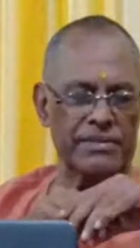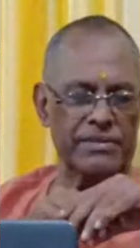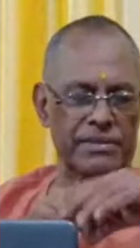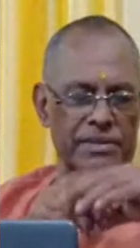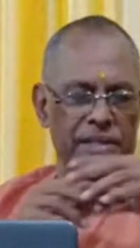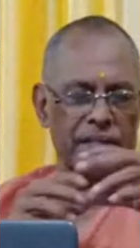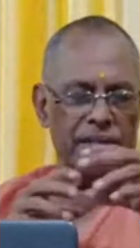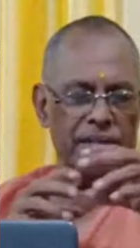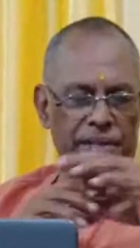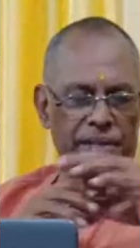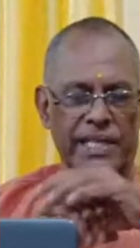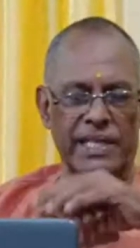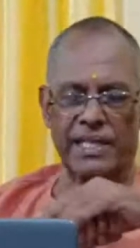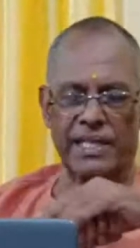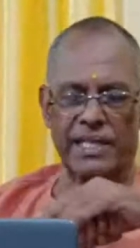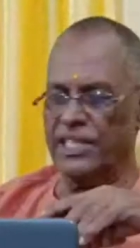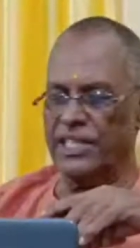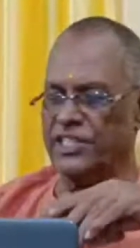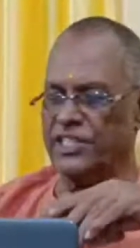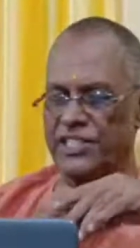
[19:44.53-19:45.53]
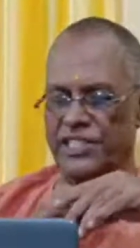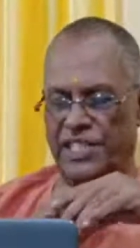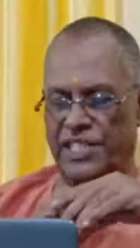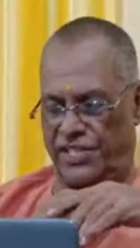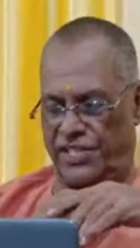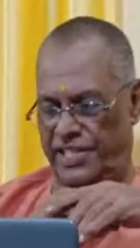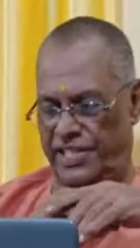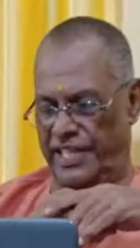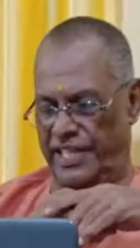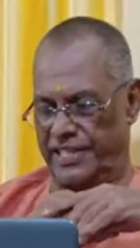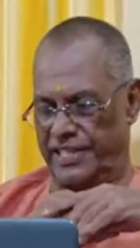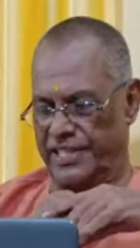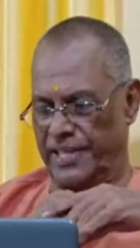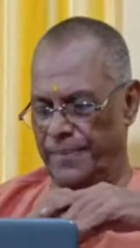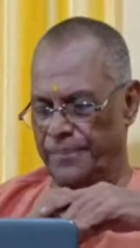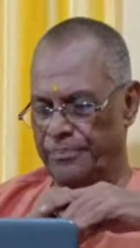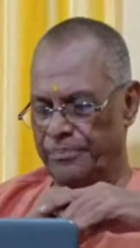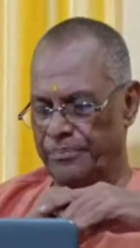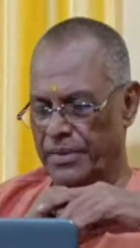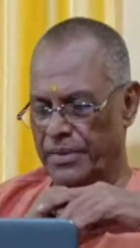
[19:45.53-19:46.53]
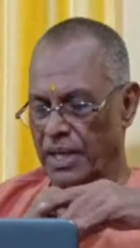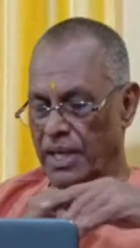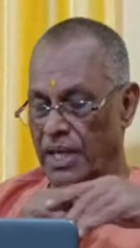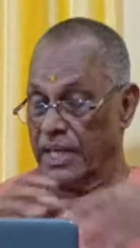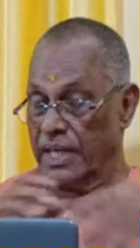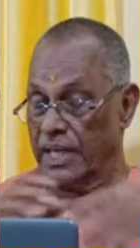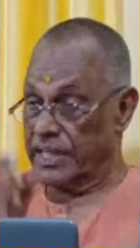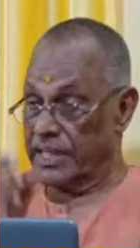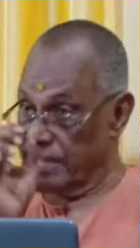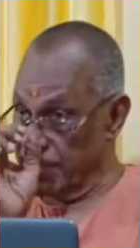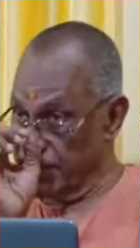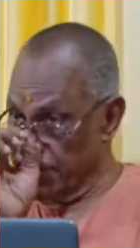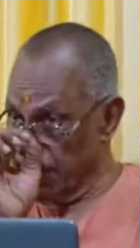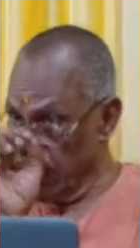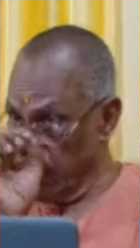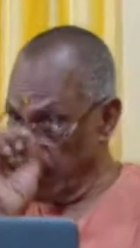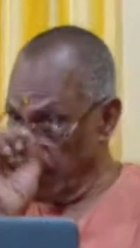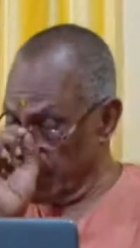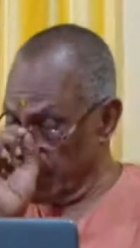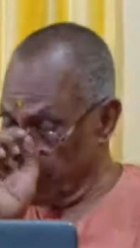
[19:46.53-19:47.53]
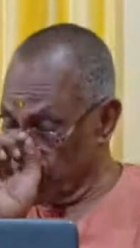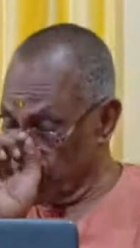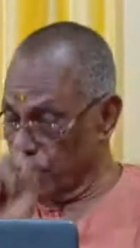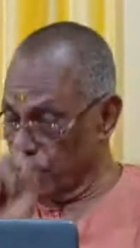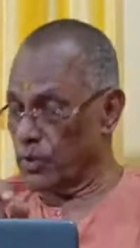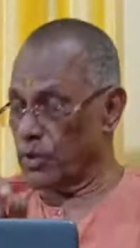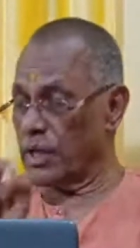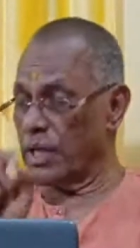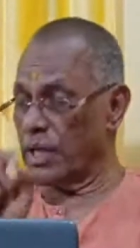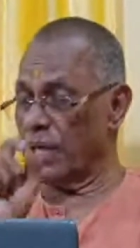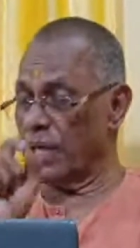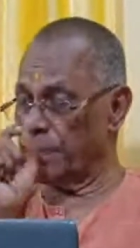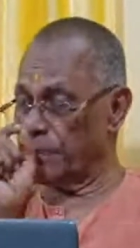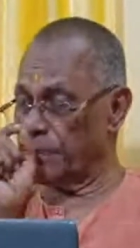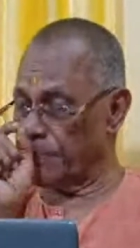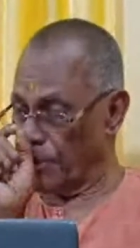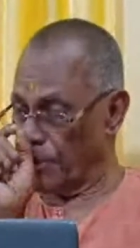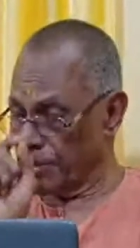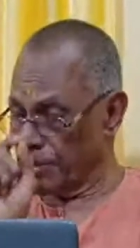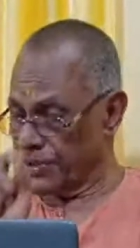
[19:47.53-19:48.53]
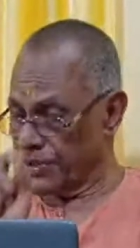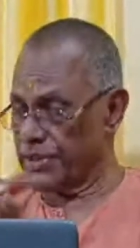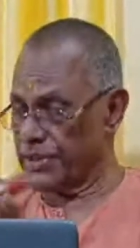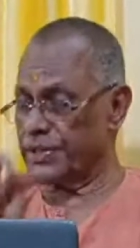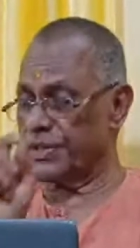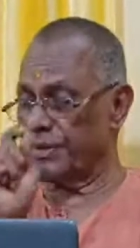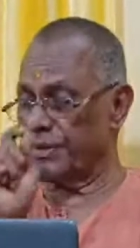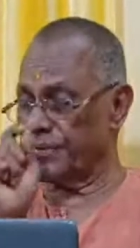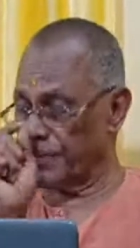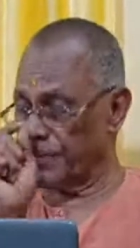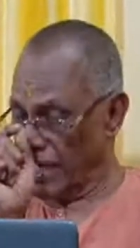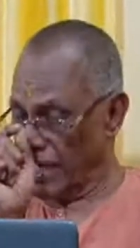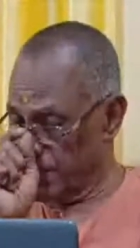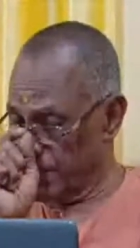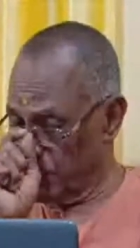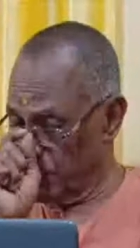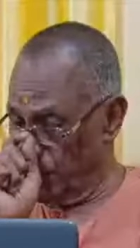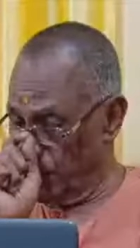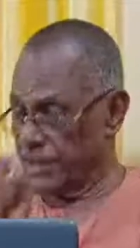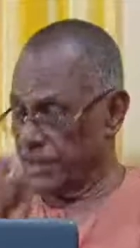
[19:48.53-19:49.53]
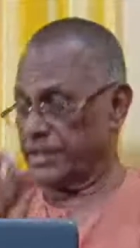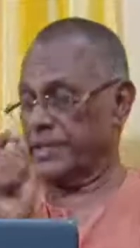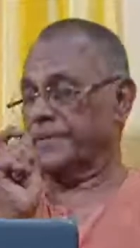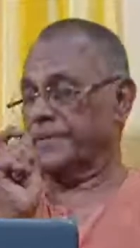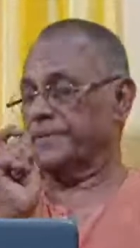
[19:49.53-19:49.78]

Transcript: we can reach that stage. It is a natural process of graduation.